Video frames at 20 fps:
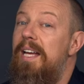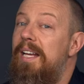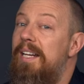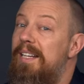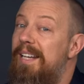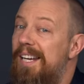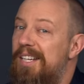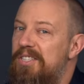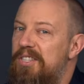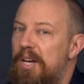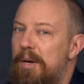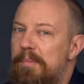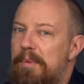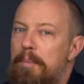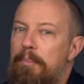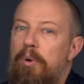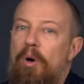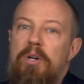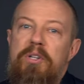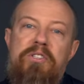Next up,
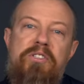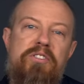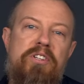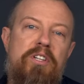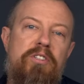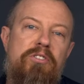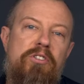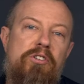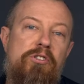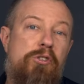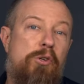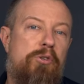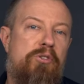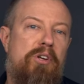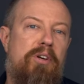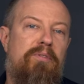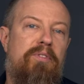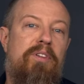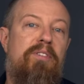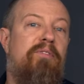part 6 shows
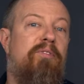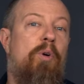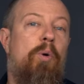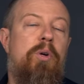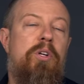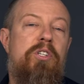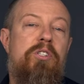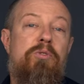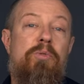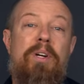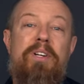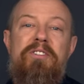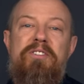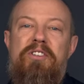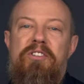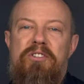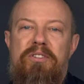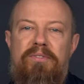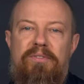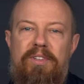off the focus
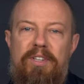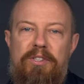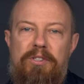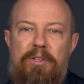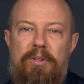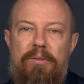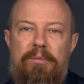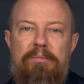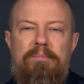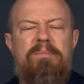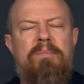transition feature.